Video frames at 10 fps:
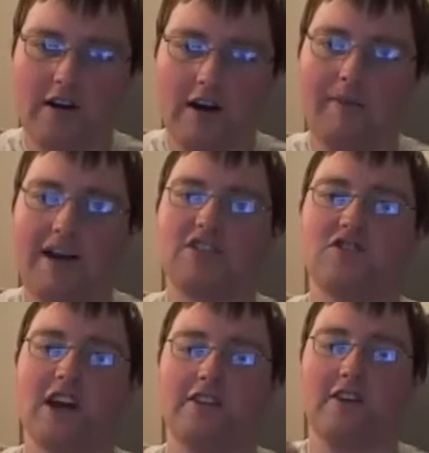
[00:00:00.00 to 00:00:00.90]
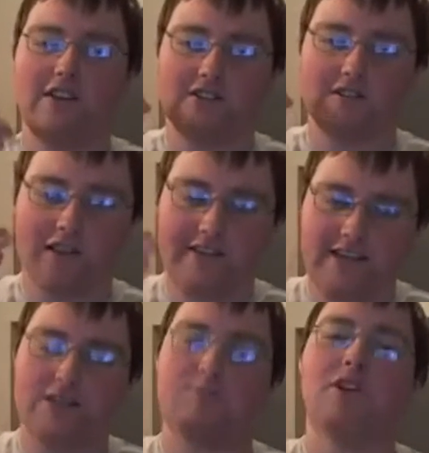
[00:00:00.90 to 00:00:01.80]
a message out there and they
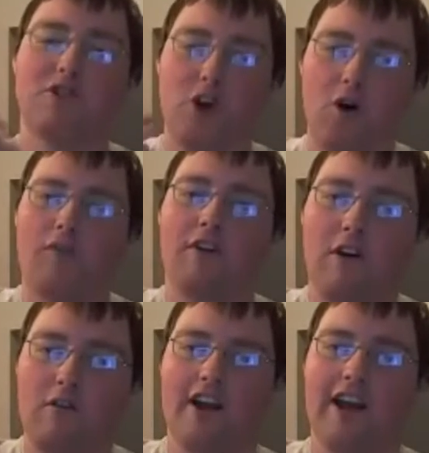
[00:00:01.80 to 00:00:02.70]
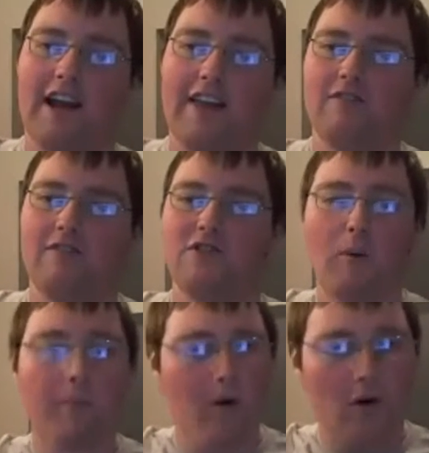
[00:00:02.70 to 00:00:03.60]
just push over and over again, and there's
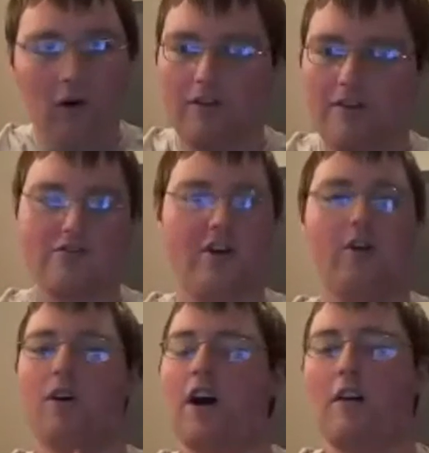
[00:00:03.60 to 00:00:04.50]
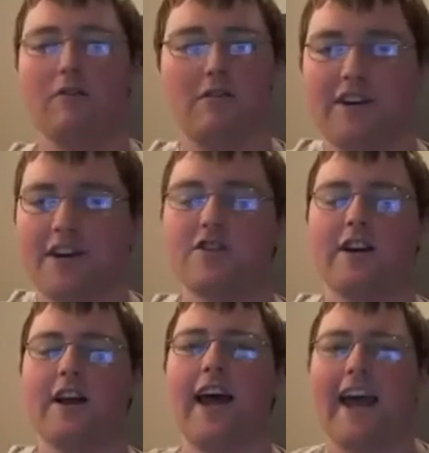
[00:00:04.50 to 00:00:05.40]
no pull, there's no
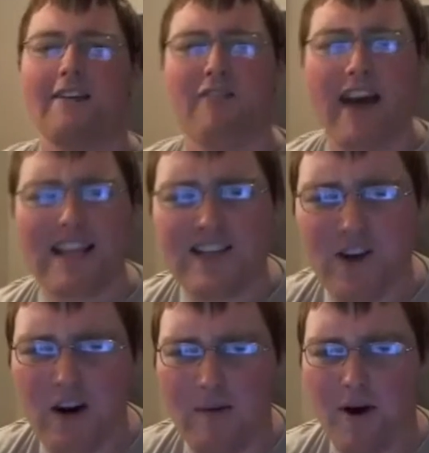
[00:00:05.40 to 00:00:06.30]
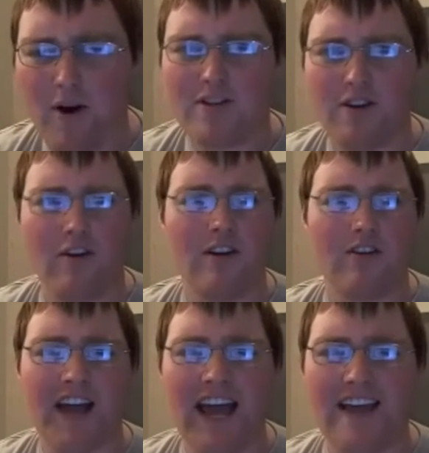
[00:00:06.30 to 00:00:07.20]
conversation. In fact, I saw a post earlier
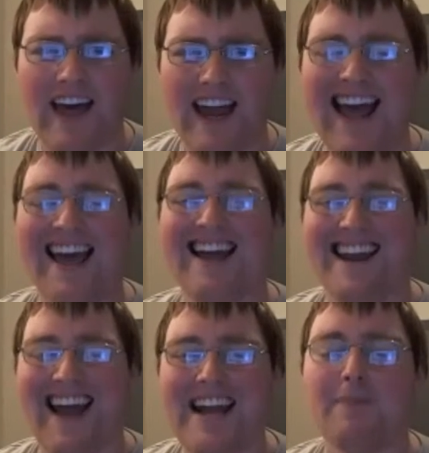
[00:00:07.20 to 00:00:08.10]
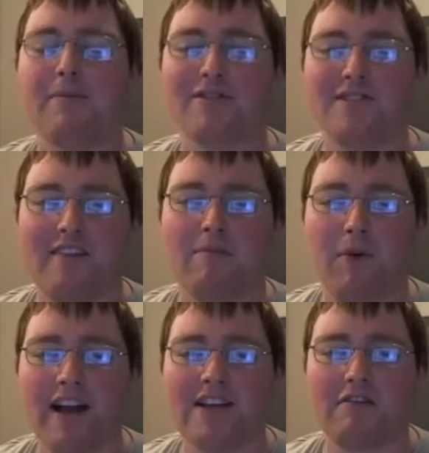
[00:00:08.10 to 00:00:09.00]
today that 90% of
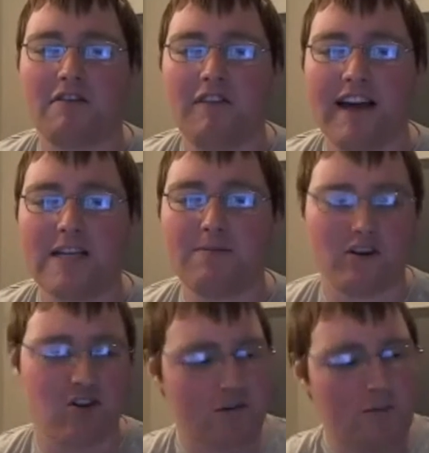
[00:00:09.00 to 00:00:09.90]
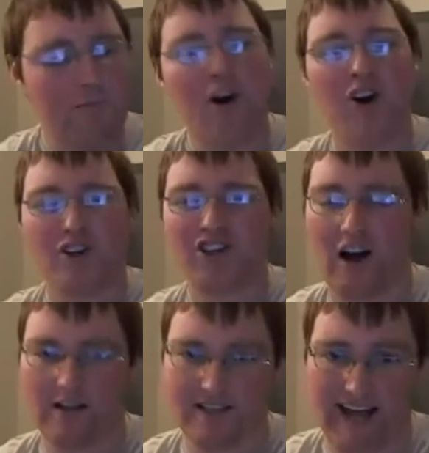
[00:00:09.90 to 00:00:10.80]
brands on Facebook just push
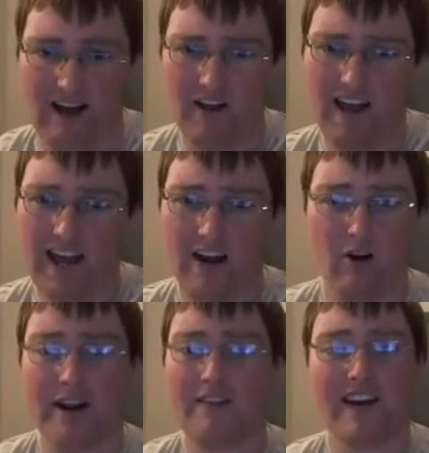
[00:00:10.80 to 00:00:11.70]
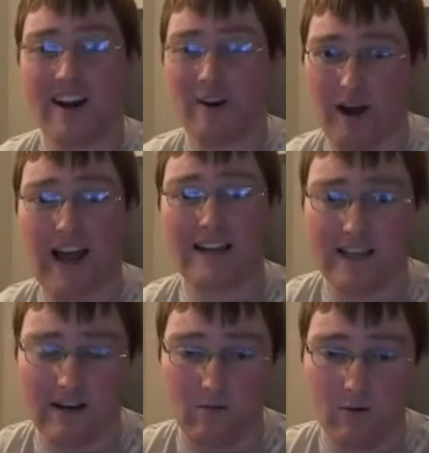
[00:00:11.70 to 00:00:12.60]
content out and aren't even
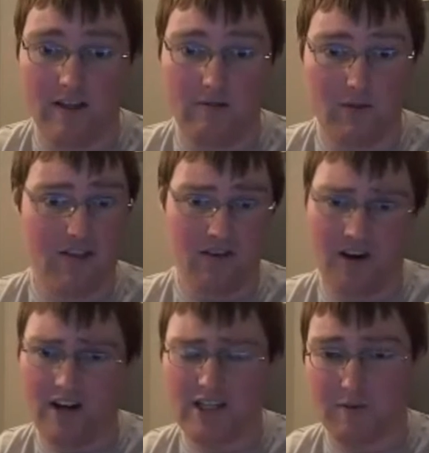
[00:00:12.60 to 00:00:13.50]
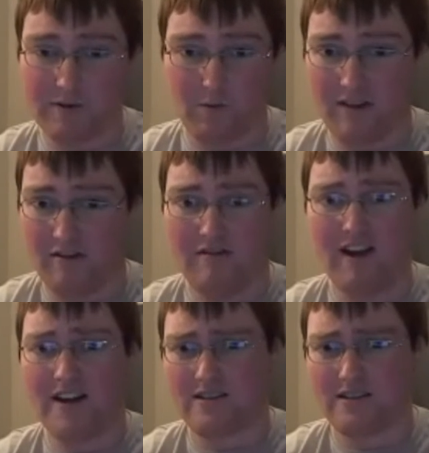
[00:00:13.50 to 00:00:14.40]
interacting with their customers and with their
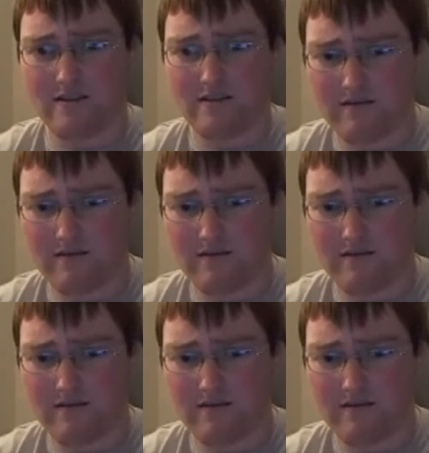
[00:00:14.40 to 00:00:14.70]
fans.